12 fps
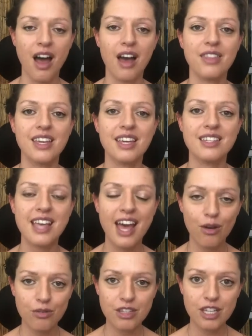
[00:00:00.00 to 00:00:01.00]
I think it's
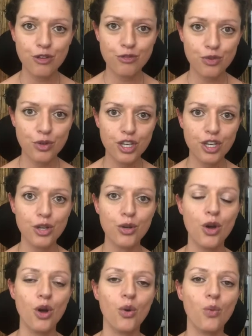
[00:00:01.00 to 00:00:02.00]
healthier for you.
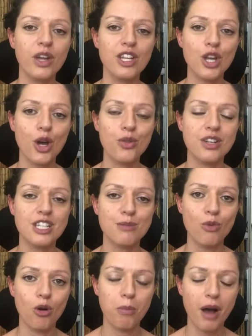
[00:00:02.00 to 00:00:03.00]
We know that it's
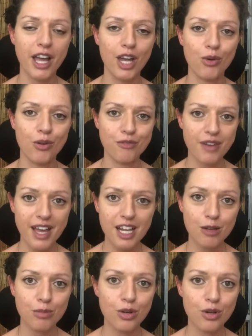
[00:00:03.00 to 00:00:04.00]
more
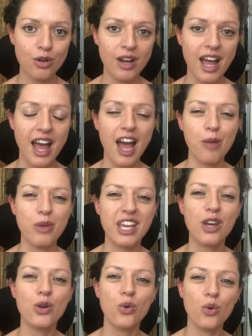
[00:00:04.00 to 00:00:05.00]
bioavailable, and we
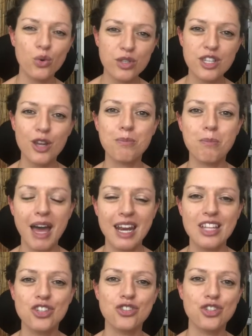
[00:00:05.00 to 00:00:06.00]
can also
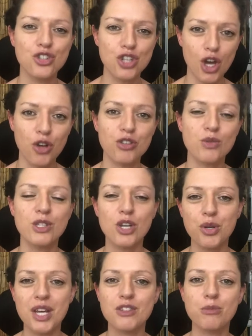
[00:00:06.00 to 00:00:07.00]
manage the dose. We
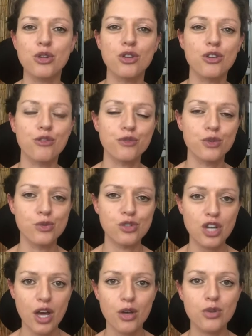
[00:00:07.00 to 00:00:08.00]
don't have to put on a full
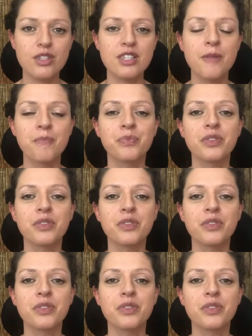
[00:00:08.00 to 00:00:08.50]
dose.